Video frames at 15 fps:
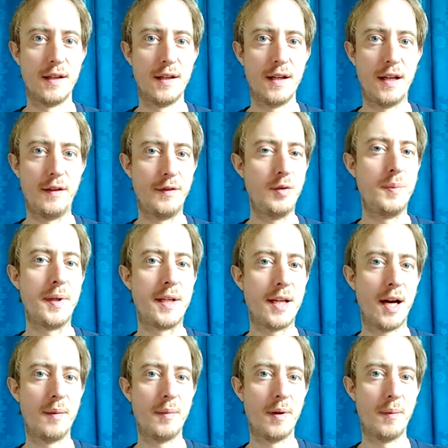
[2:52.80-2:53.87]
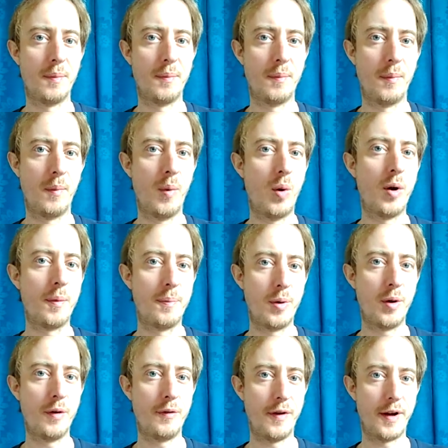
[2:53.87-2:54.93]
if you become a more
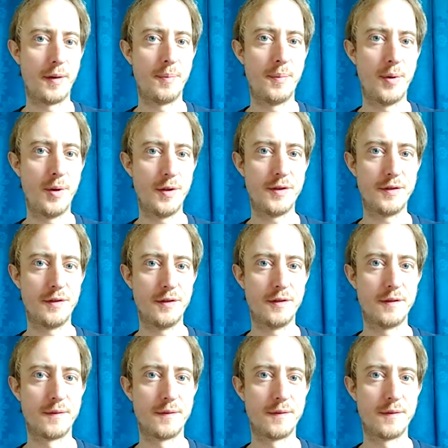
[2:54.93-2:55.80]
perfect person,